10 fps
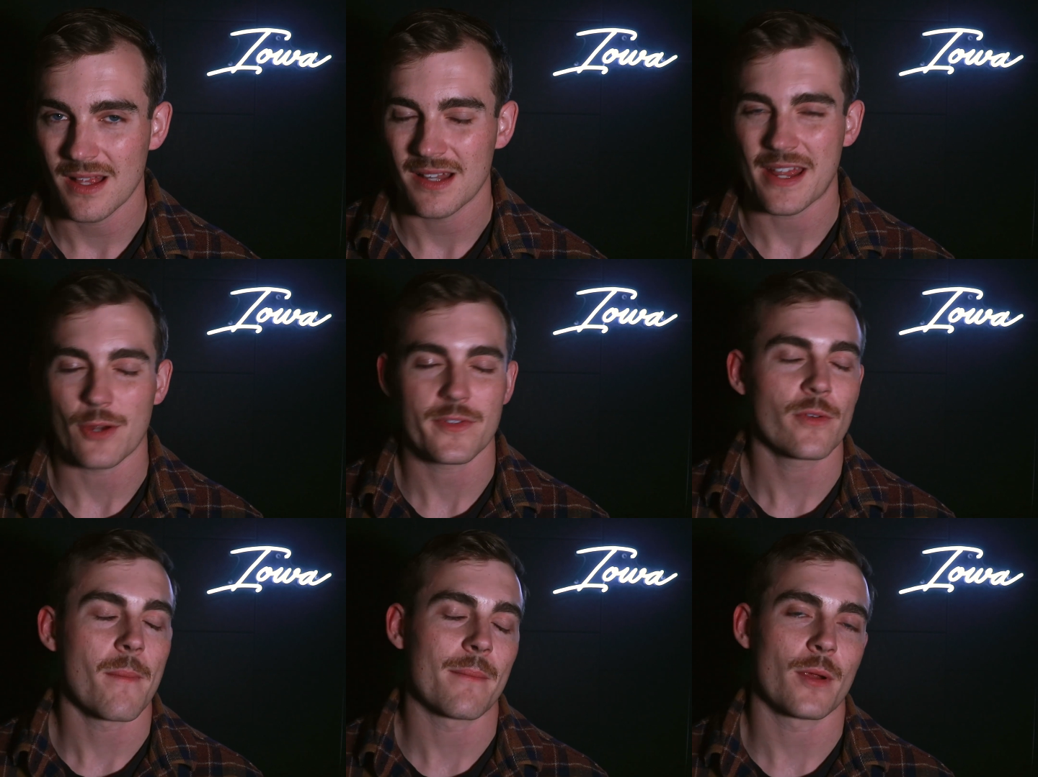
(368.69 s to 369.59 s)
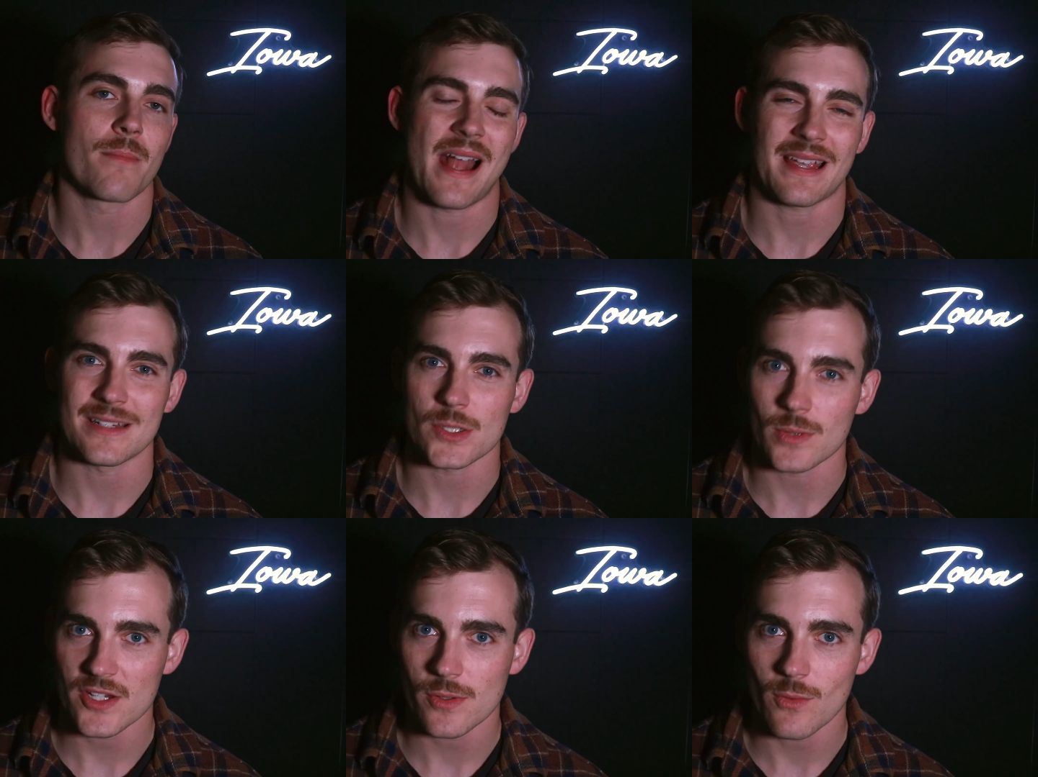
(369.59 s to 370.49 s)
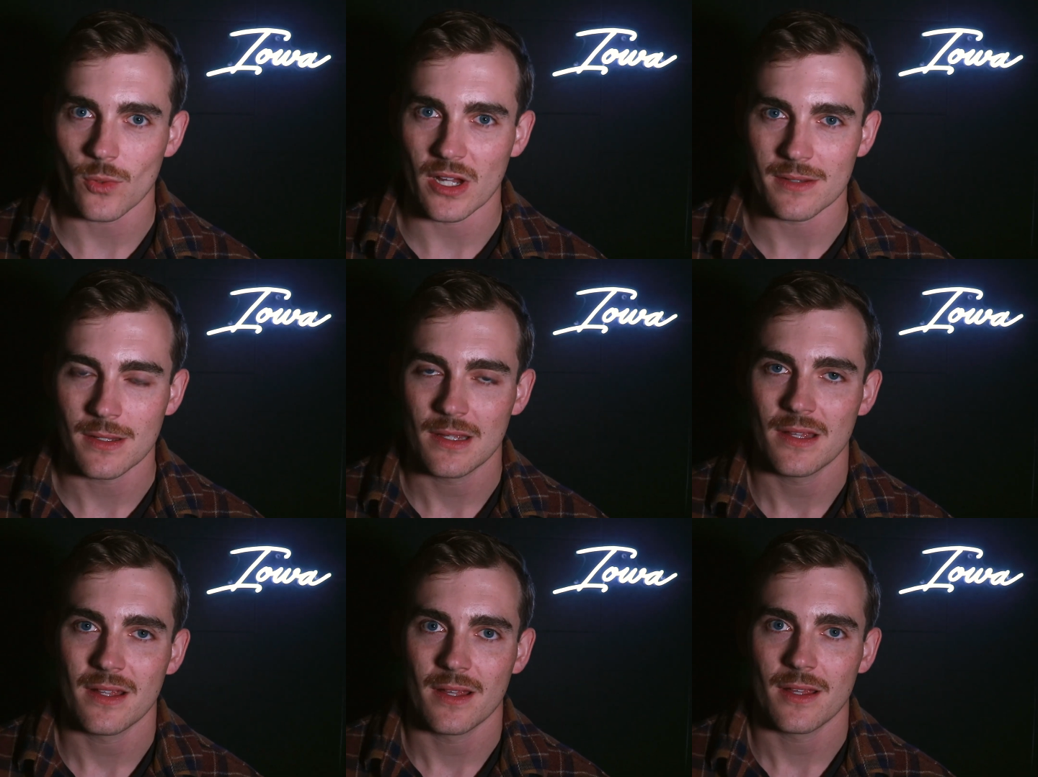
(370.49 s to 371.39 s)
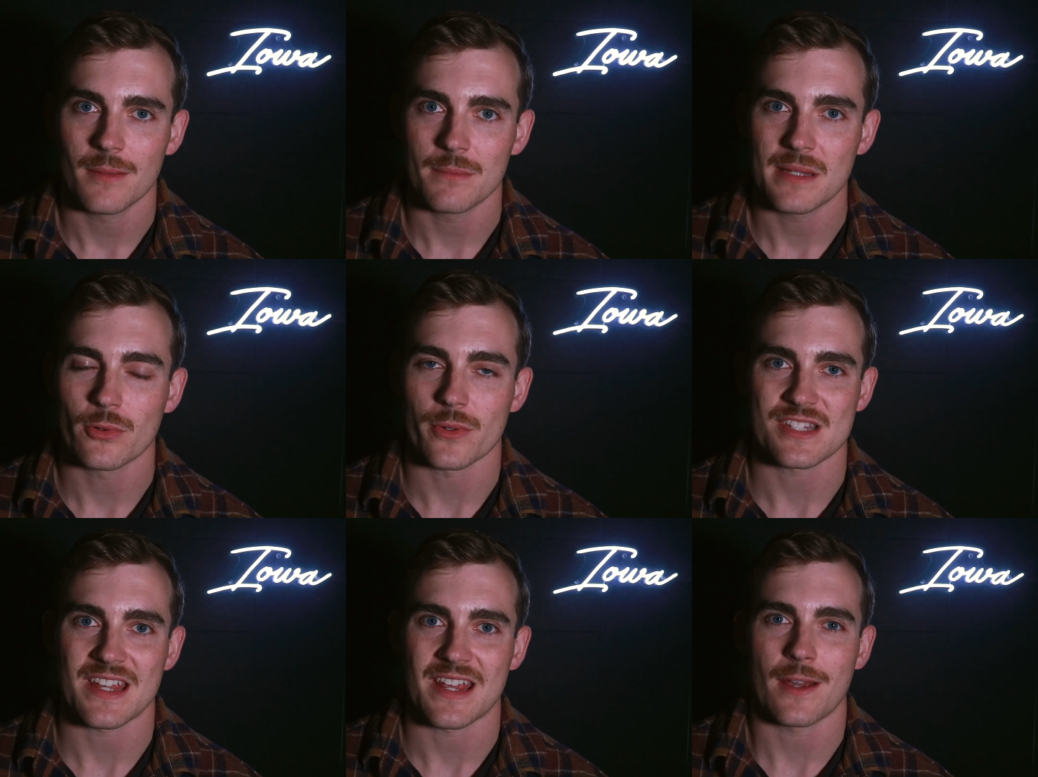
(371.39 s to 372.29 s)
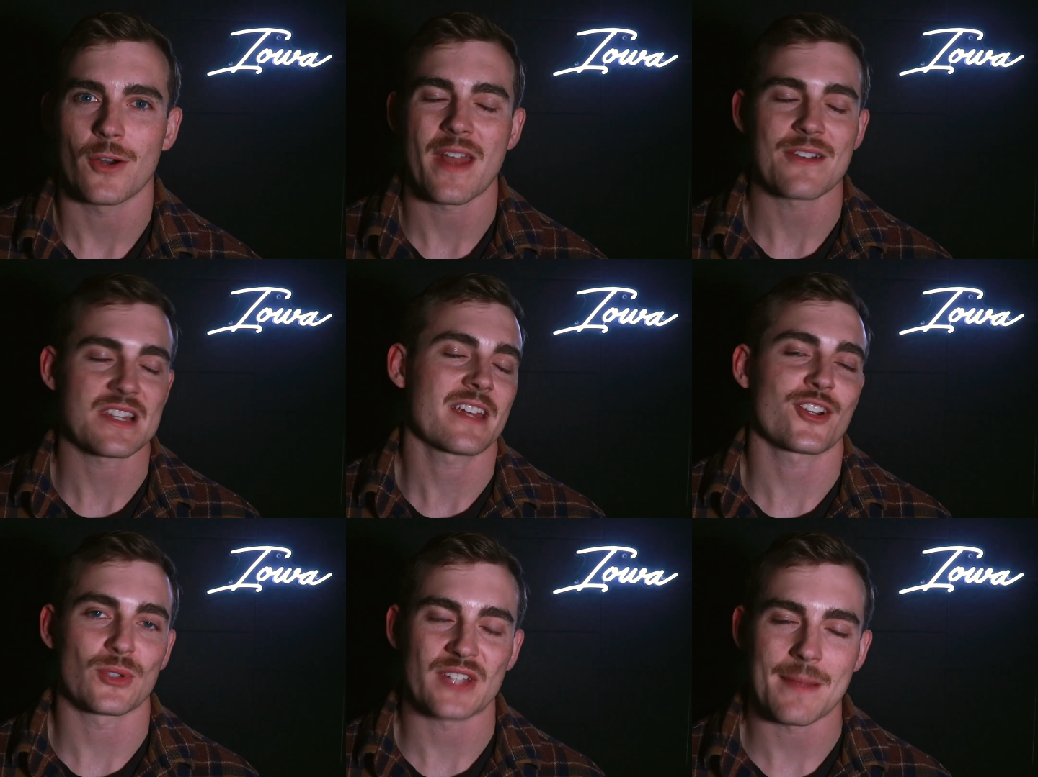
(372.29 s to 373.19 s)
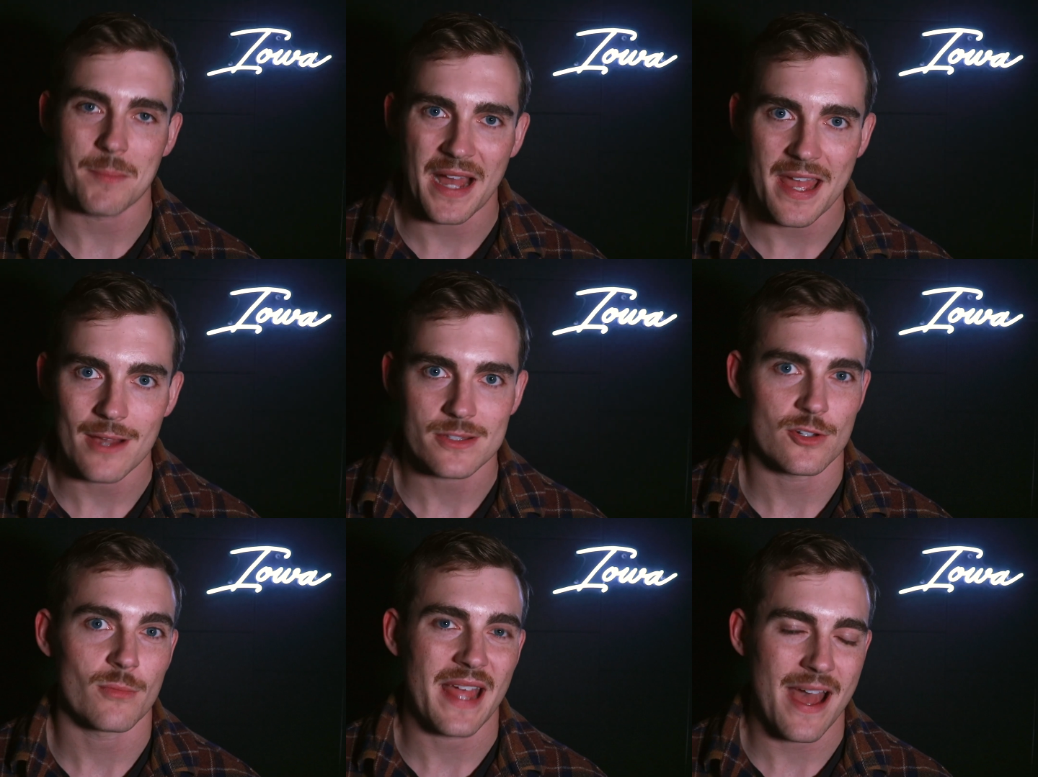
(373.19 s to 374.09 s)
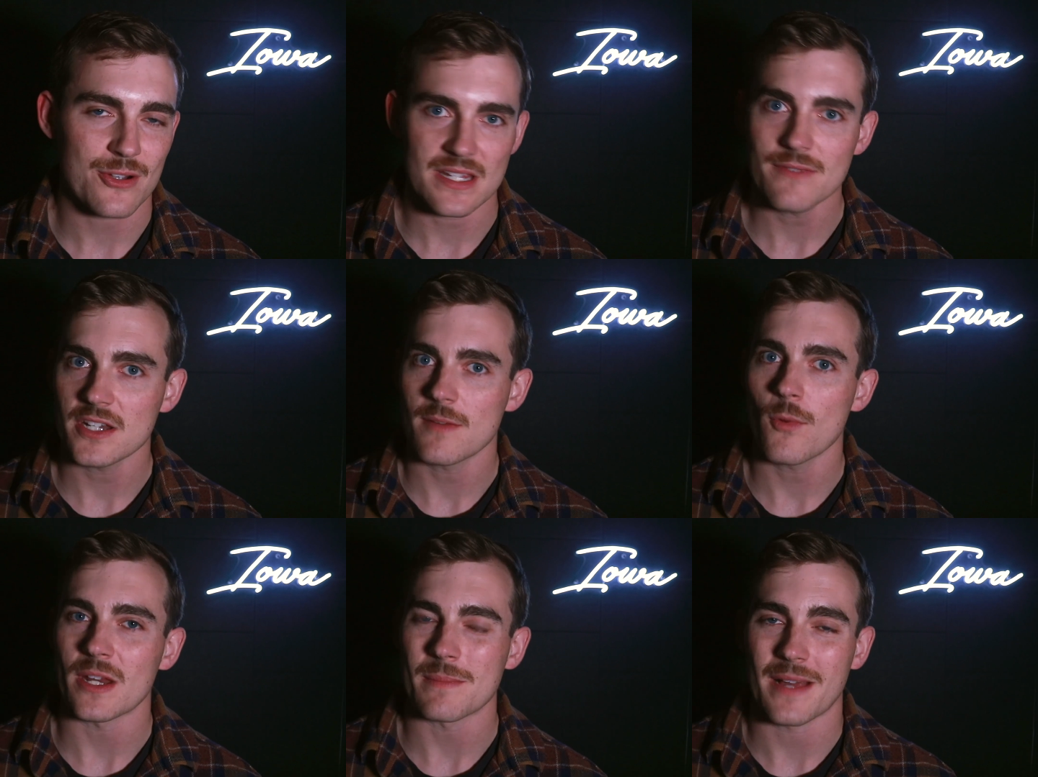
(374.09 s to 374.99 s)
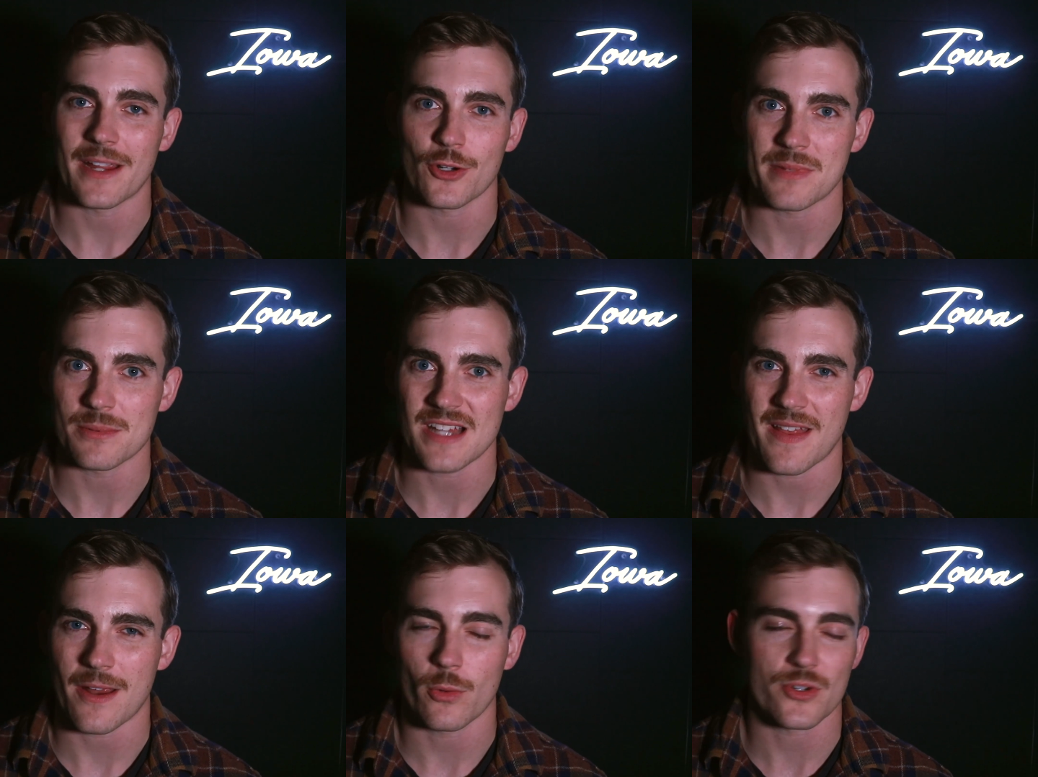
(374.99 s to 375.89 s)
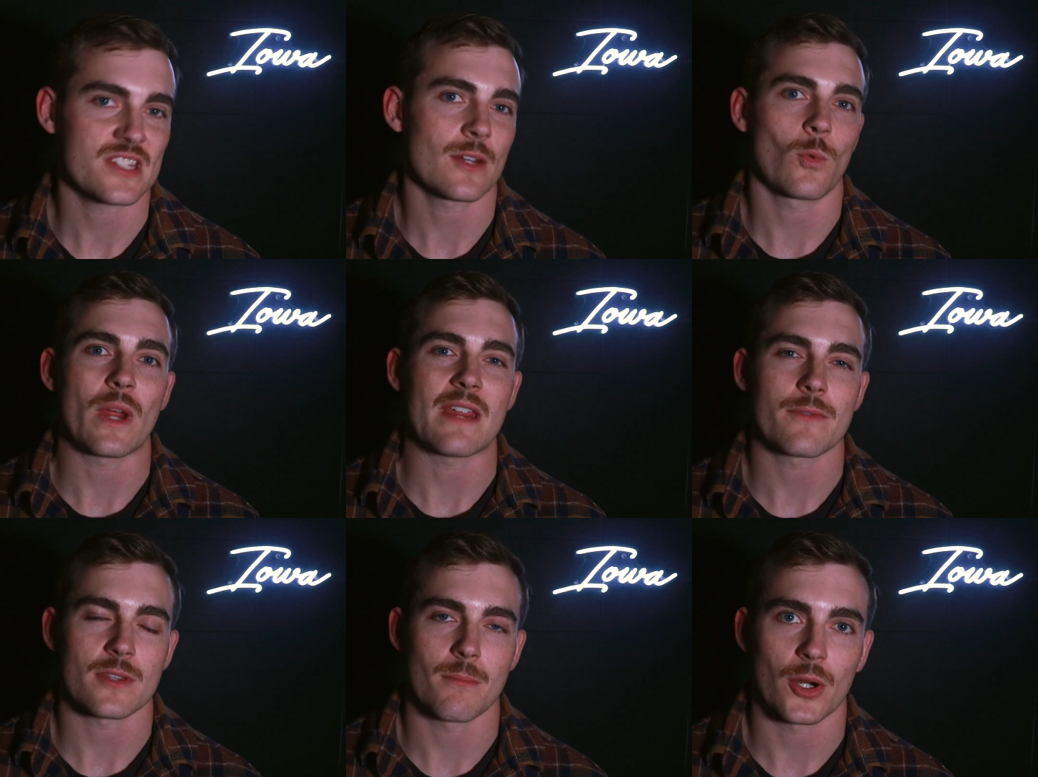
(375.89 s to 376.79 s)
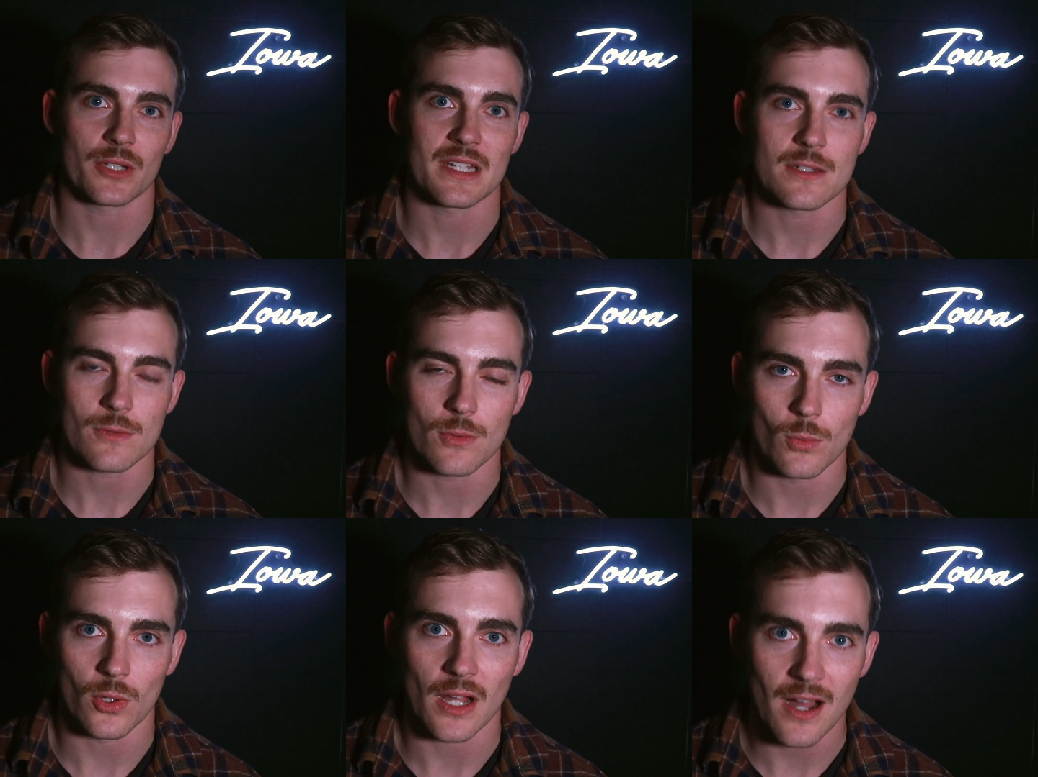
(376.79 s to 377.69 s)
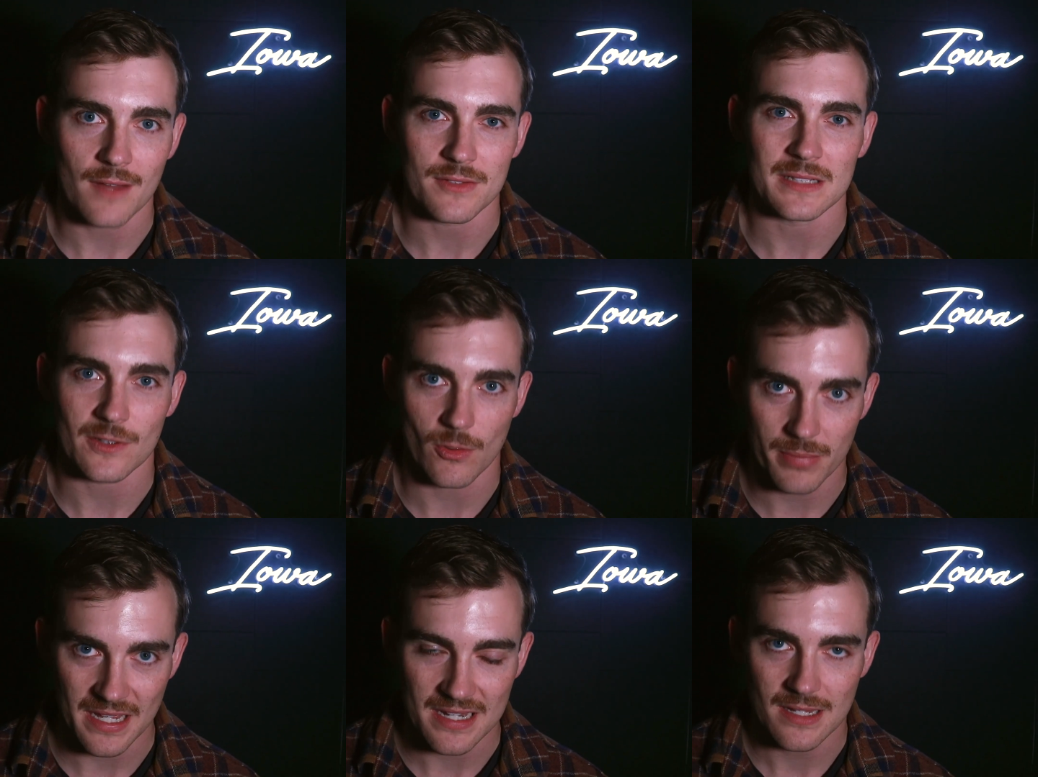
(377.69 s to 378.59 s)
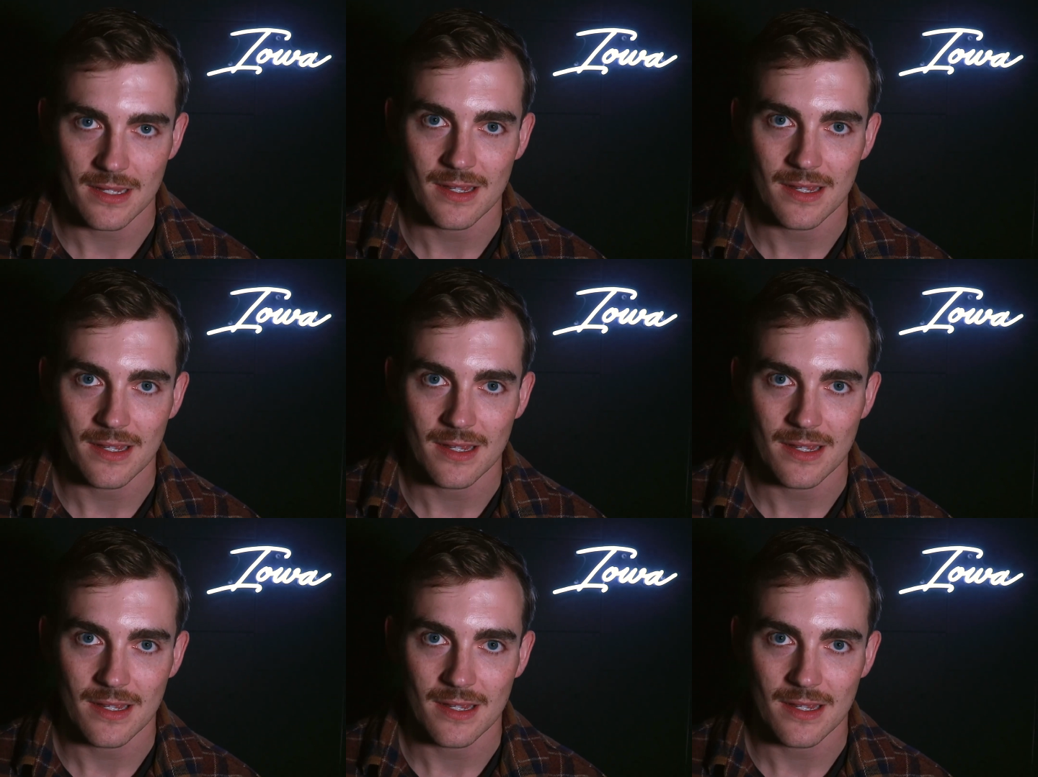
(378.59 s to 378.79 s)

Now, if you remember back in 2021, people were saying, oh, now's a terrible time to buy a house. Don't buy a house. Even in Des Moines, I heard people say that. Oh, we're just going to wait for the market to cool off a little bit.